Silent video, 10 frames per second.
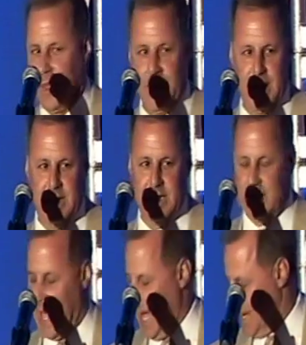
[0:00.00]
This is
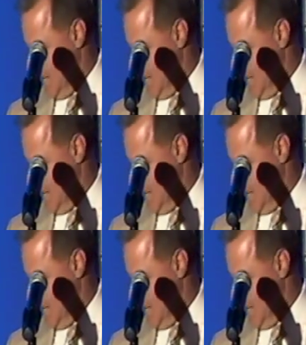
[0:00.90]
Zach.